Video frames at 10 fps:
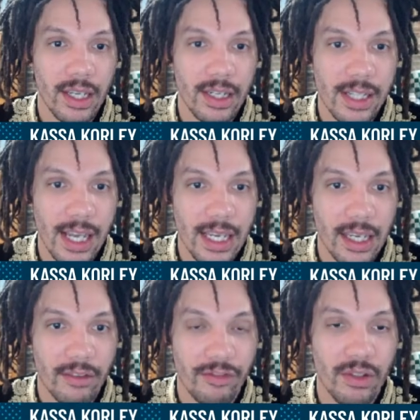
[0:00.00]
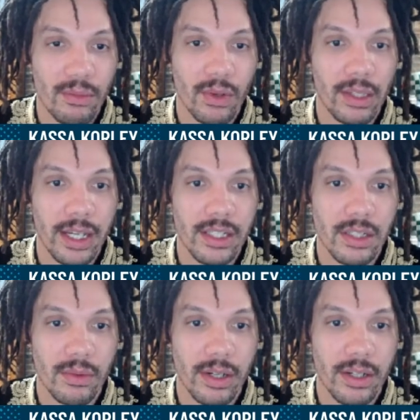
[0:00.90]
again, taking a few more light
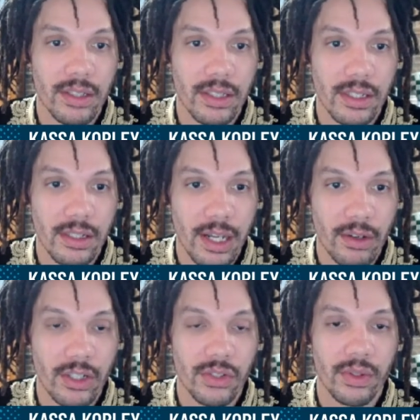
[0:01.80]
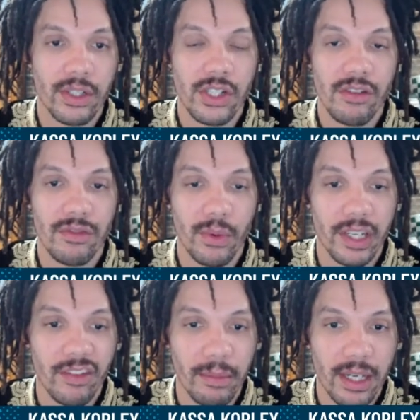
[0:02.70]
squares, now controlling
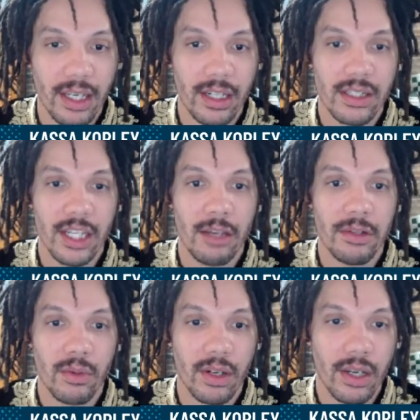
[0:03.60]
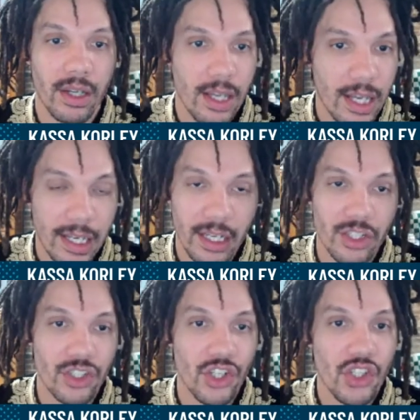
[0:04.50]
g4, giving my king an escape square. Again,
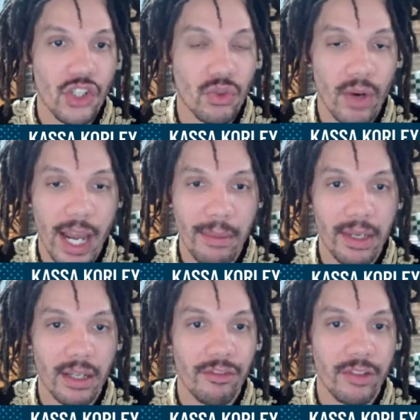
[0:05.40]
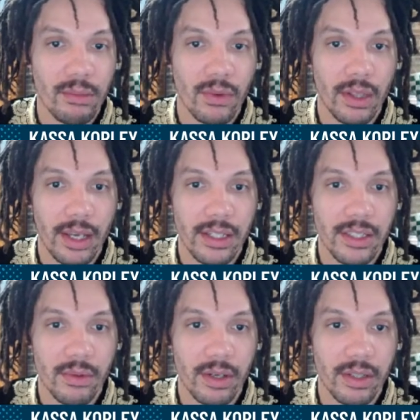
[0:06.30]
just grabbing a few more light
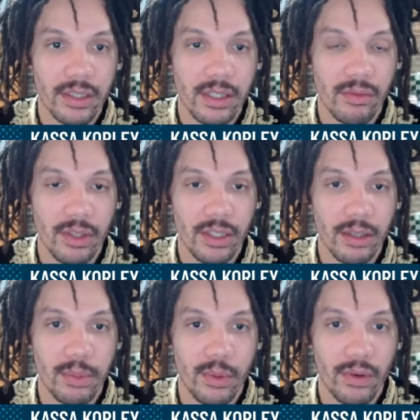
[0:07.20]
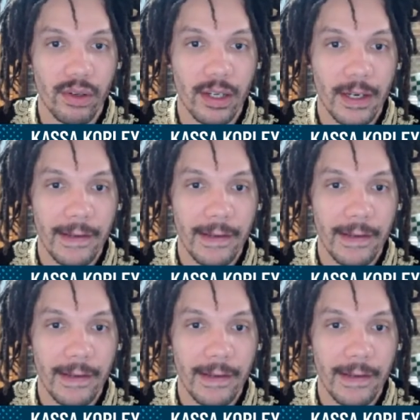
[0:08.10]
squares, really important.